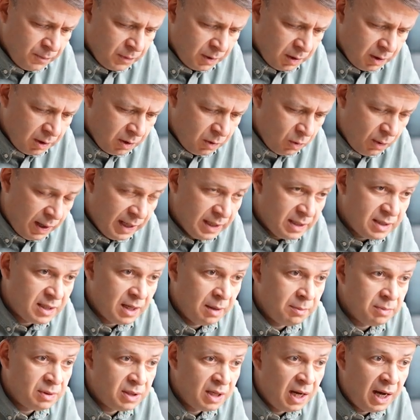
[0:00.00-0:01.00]
Quite
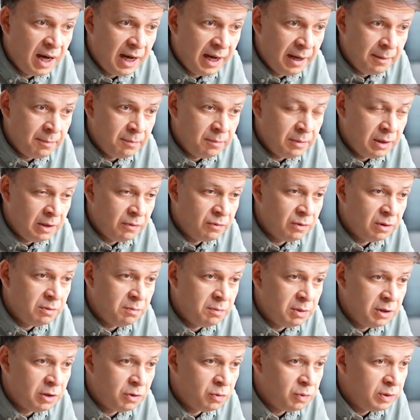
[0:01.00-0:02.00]
some time, even
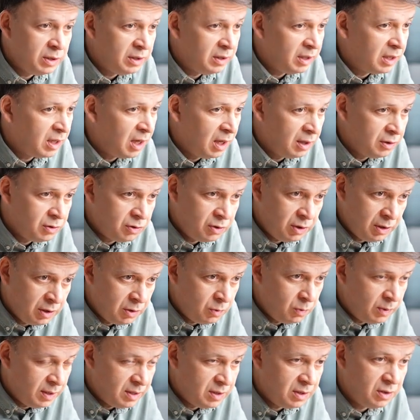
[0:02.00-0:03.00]
between the
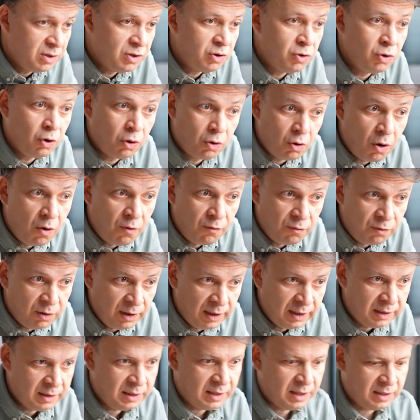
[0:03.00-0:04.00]
countries where there is no
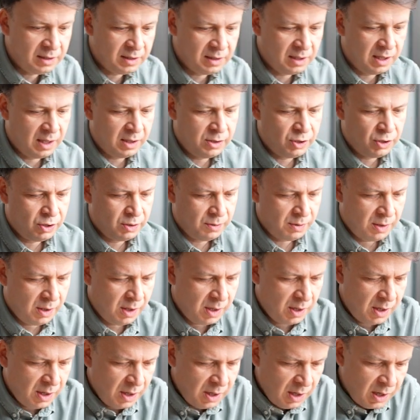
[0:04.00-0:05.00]
conflict as such.
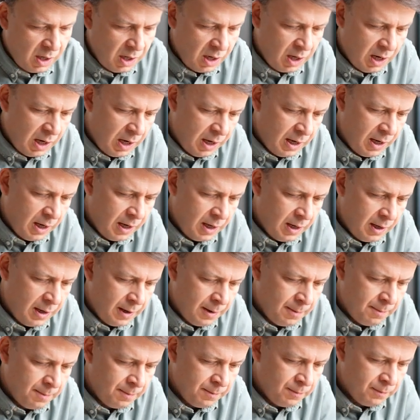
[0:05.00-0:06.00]

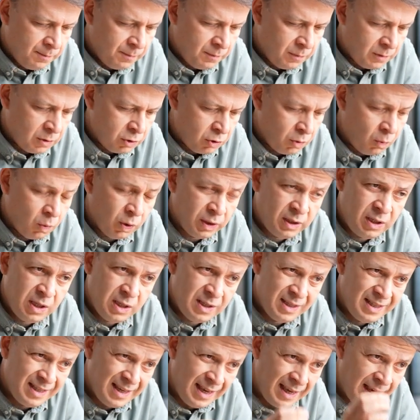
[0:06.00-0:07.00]
So what
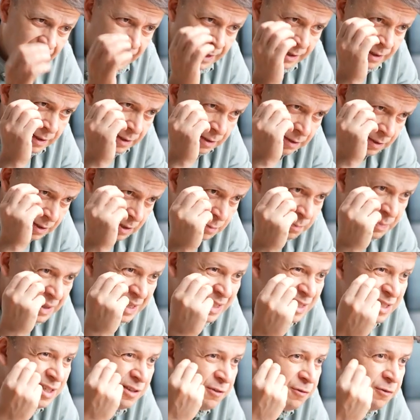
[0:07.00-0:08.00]
is the
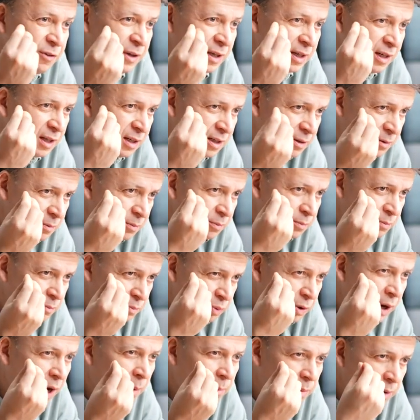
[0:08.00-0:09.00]
specific
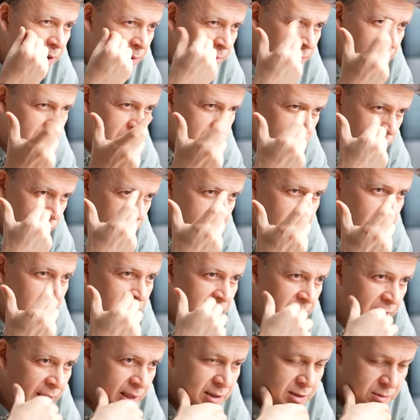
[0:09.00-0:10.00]
problem between
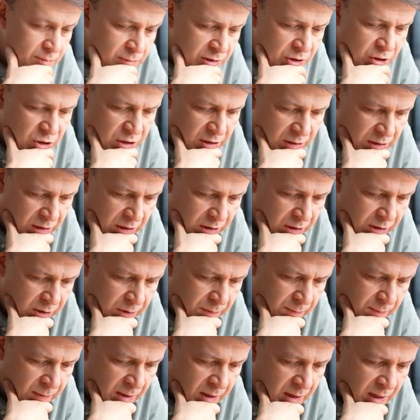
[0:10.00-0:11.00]
Armenia and Azerbaijan
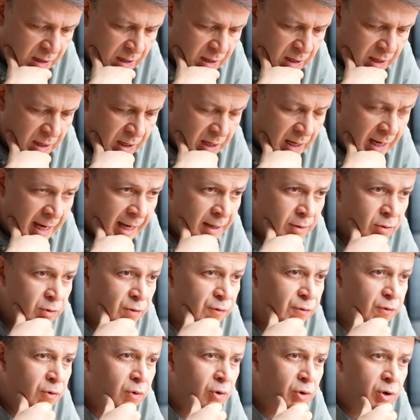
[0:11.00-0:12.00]
here? And
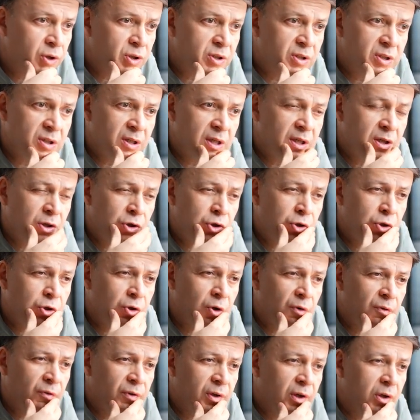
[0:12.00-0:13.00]
of course, the
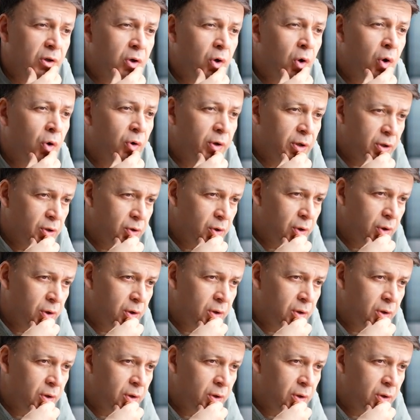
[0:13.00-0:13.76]
issue of the corridor.